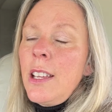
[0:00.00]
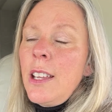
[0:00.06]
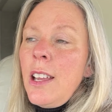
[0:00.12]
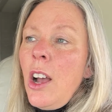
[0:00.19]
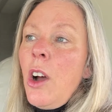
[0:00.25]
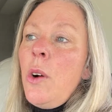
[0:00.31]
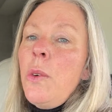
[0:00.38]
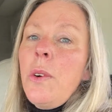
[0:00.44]

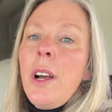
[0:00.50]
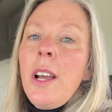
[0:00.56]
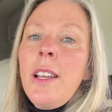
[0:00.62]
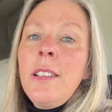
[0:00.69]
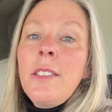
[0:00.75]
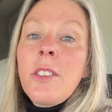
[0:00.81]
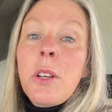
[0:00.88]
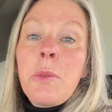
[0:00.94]
Oh, and
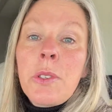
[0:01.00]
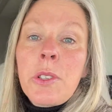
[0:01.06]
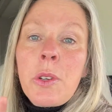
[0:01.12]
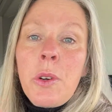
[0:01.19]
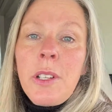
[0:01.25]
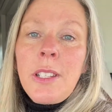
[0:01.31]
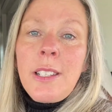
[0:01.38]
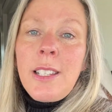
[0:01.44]
so I was
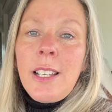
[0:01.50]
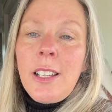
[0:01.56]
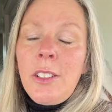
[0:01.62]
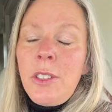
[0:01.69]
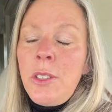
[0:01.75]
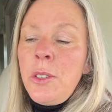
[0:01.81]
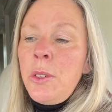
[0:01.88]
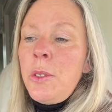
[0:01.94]
going to tell
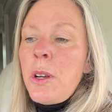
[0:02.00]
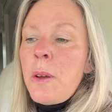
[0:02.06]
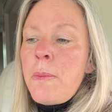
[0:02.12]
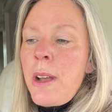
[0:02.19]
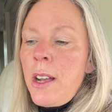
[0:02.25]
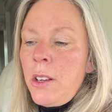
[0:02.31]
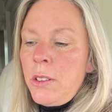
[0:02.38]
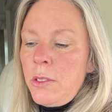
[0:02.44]
you
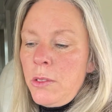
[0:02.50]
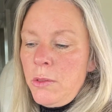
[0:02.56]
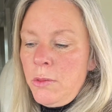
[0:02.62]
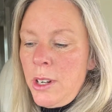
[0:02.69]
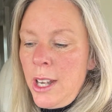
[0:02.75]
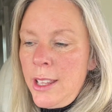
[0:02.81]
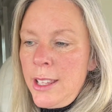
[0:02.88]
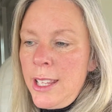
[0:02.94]
about
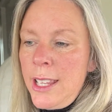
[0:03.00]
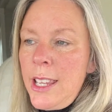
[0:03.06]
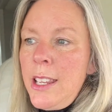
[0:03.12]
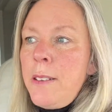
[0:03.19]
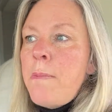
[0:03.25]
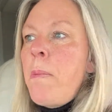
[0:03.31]
running the heat.